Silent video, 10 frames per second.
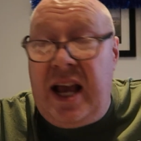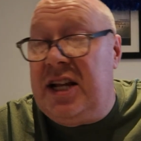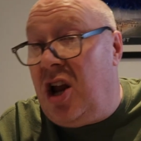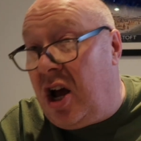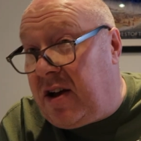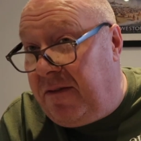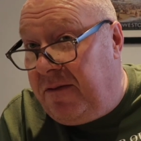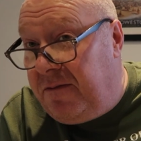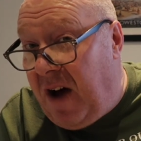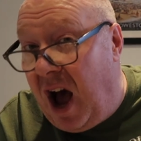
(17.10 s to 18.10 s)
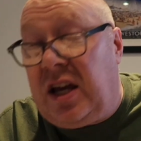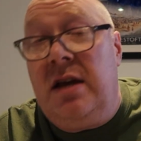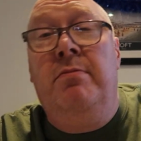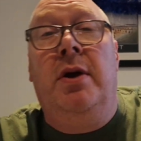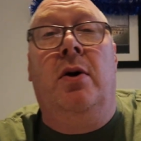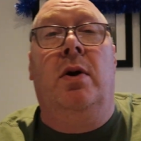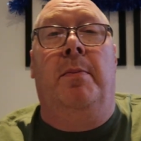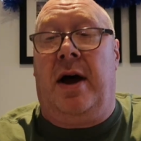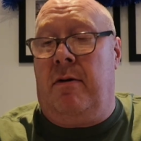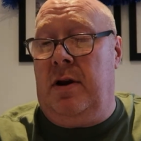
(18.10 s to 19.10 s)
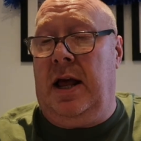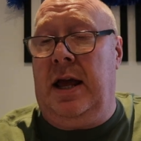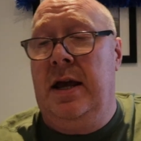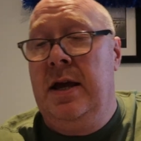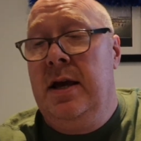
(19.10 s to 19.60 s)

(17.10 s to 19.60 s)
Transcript: Kicks like a fucking mule, apparently.